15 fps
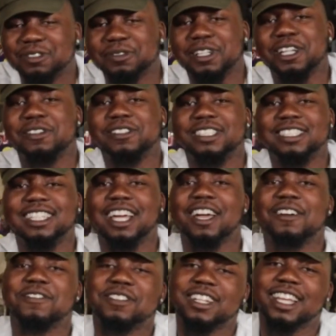man. One time for
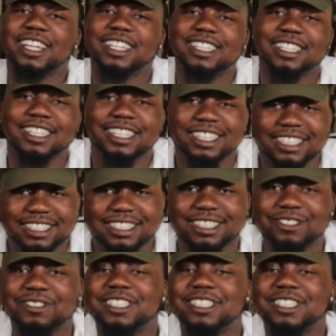that good energy. One